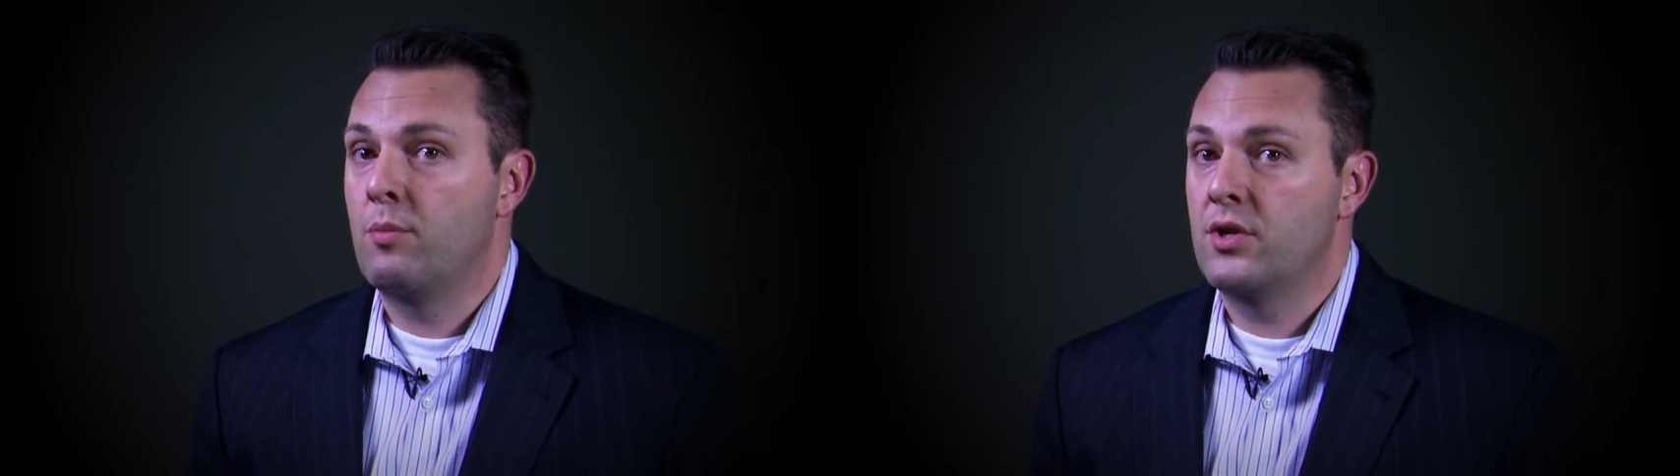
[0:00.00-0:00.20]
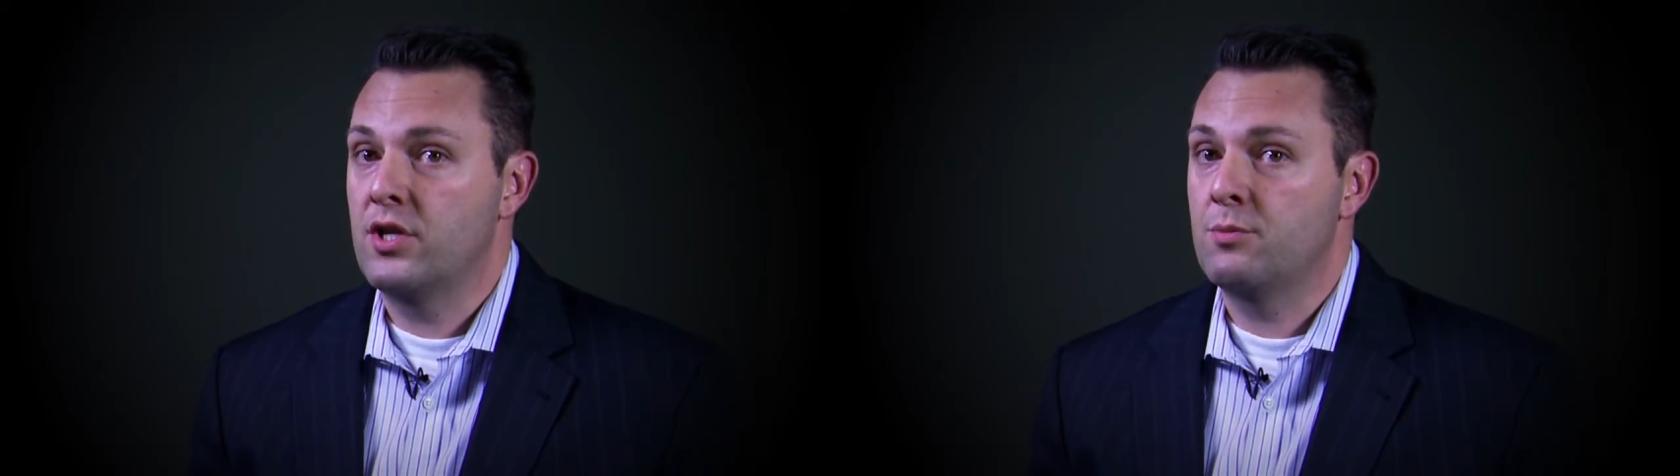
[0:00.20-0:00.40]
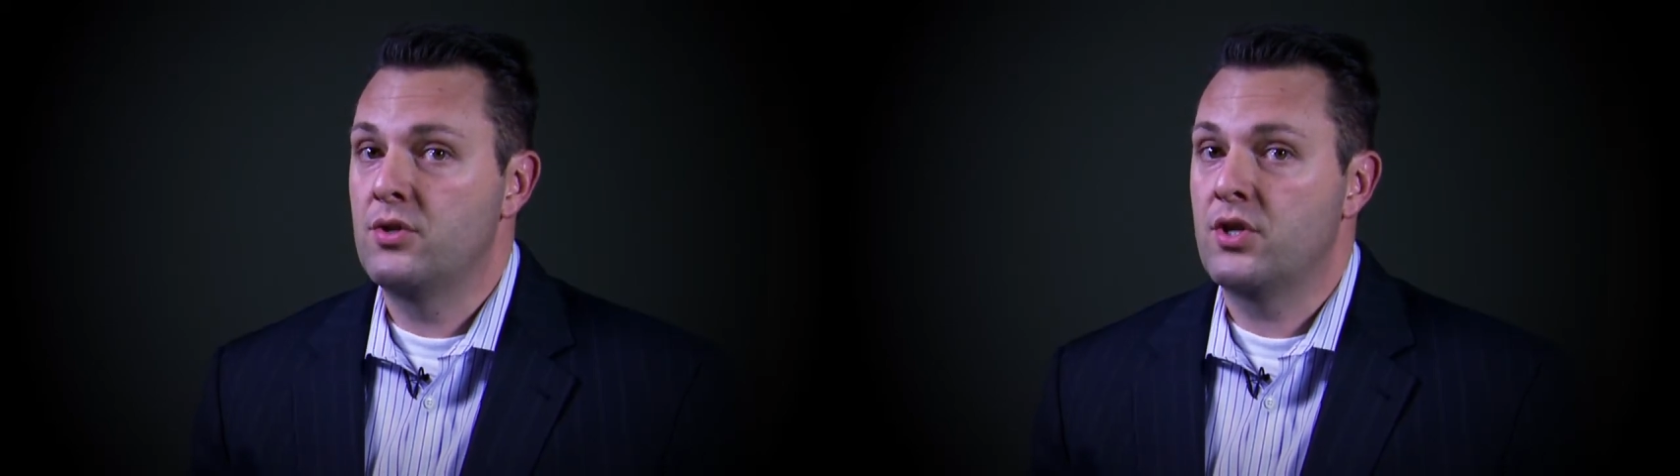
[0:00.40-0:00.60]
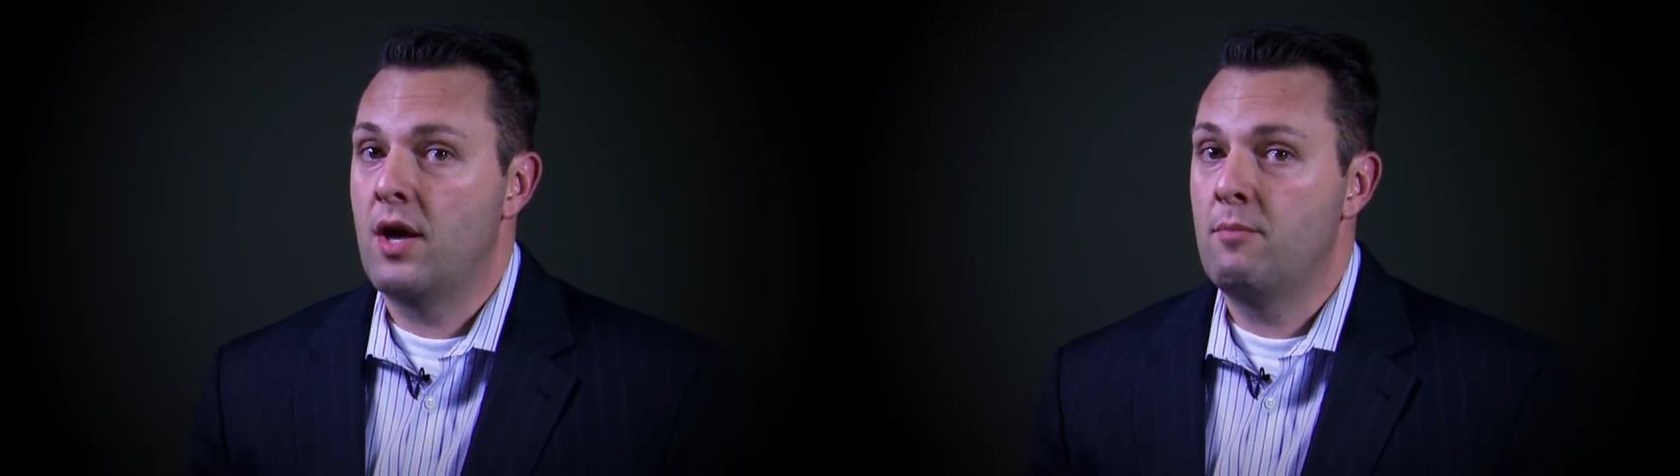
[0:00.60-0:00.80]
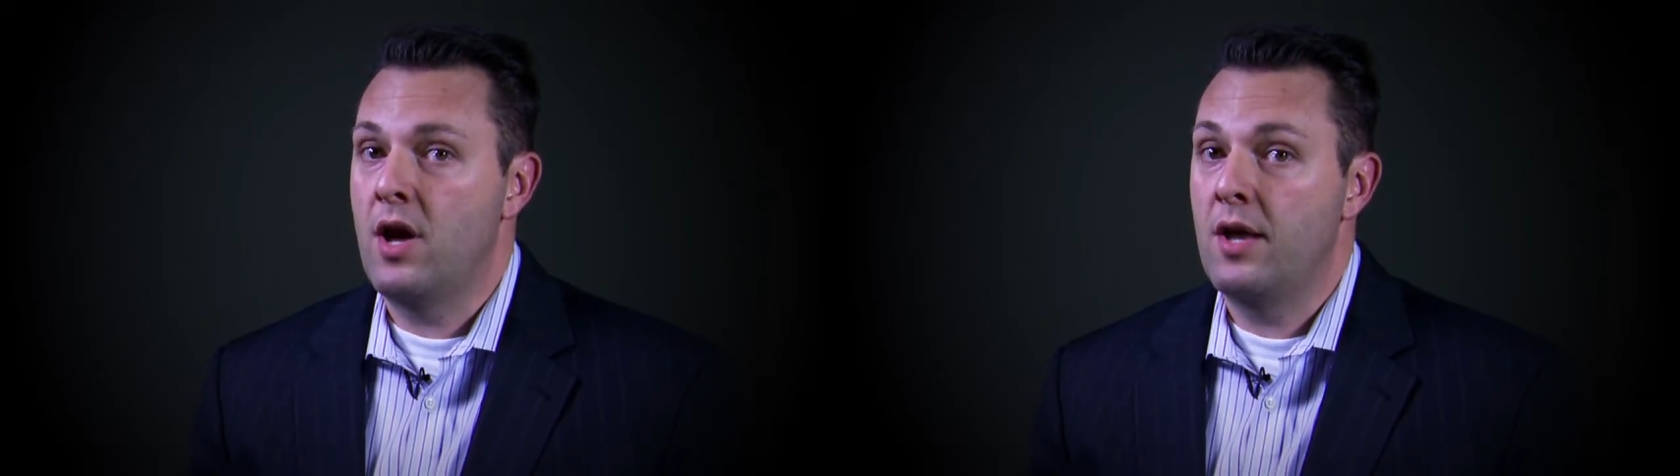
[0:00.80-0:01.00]
participants
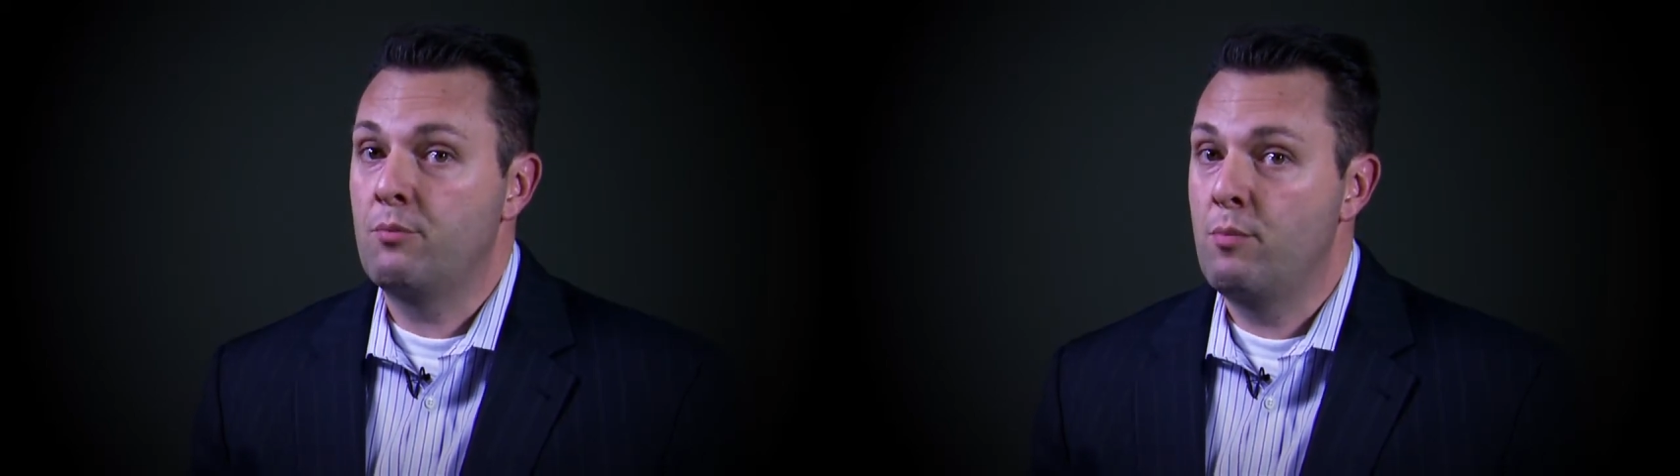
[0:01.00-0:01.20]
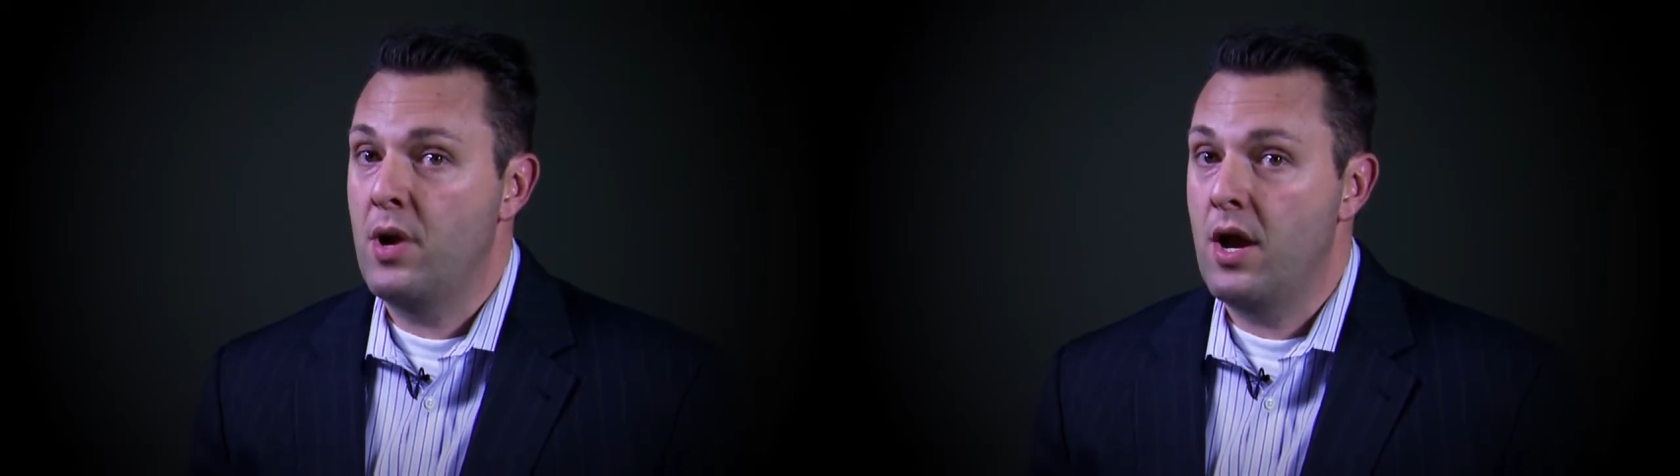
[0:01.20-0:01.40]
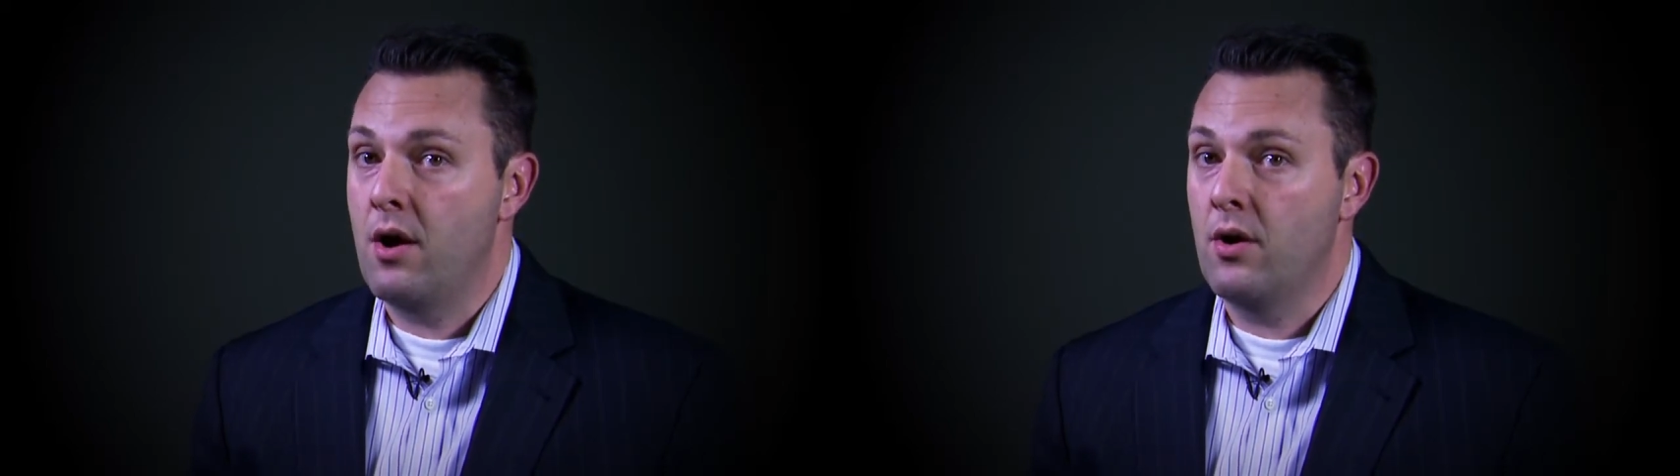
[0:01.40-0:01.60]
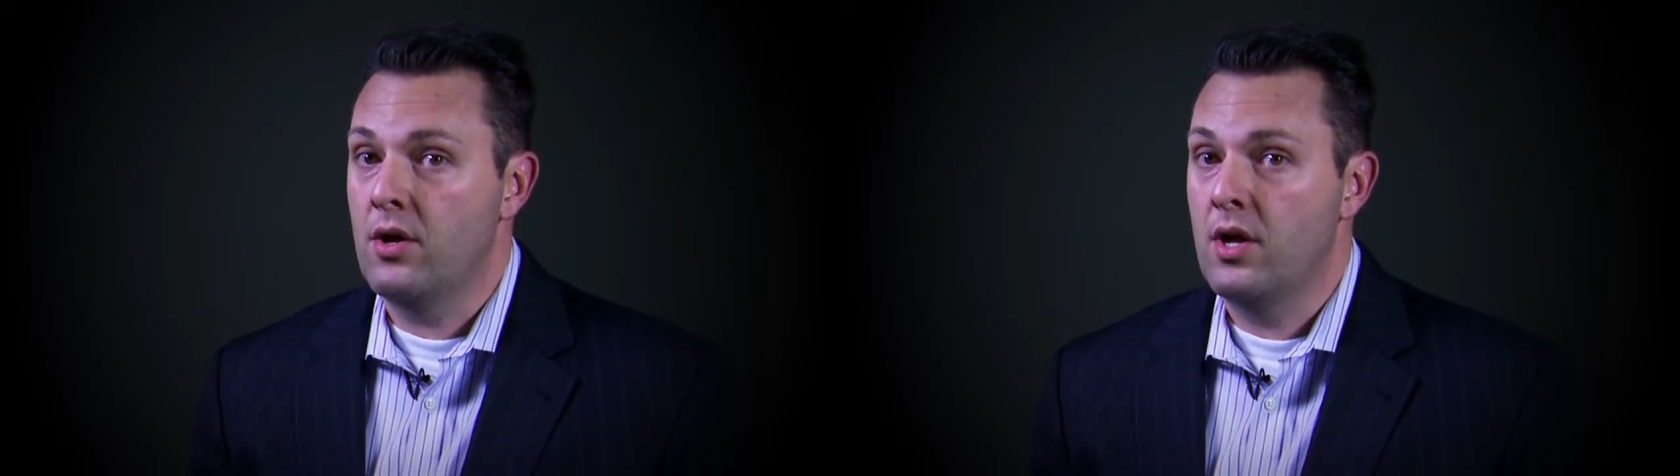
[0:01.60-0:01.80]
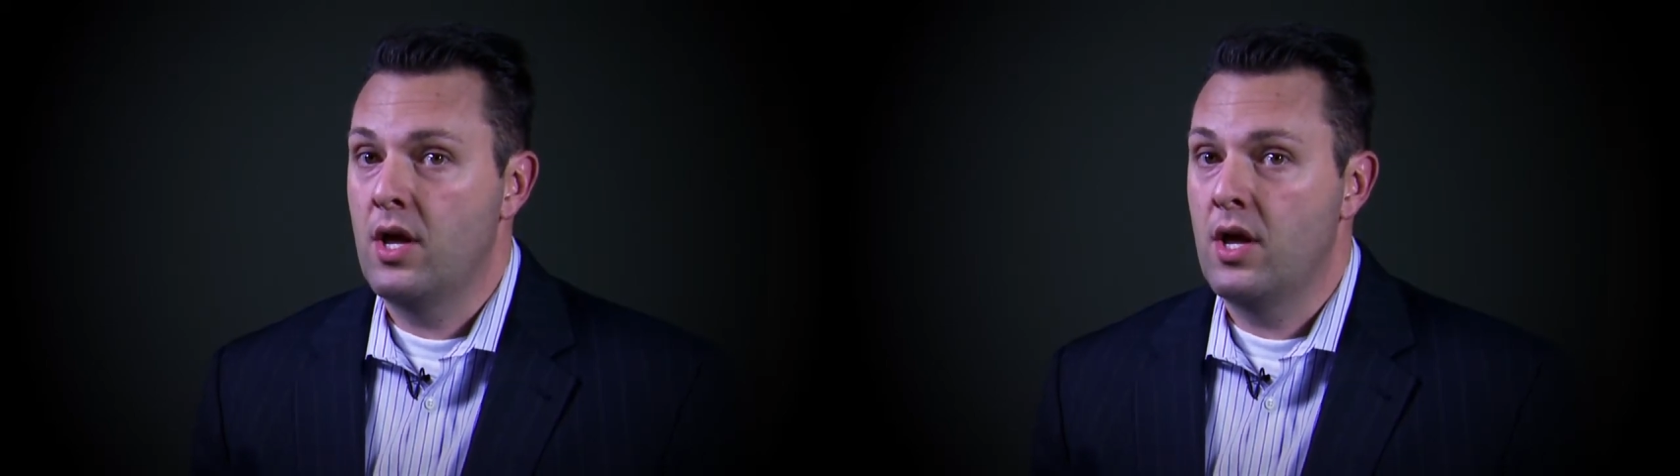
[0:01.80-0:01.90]
come unprepared